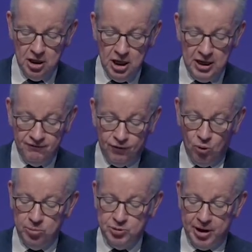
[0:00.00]

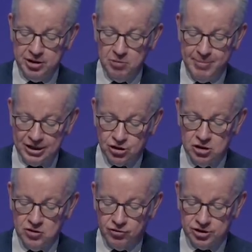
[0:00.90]
informed by an
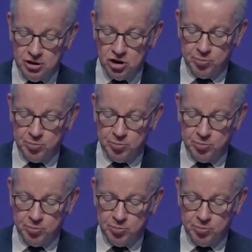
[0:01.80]
imaginative research